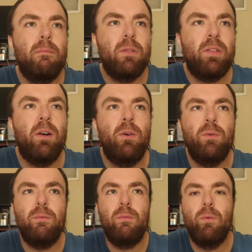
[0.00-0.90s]

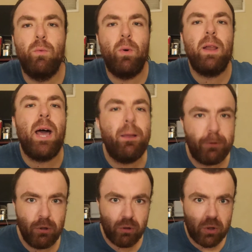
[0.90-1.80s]
So, what
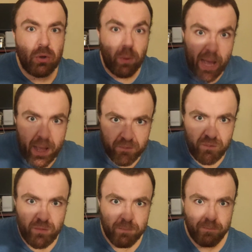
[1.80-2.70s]
options do you have?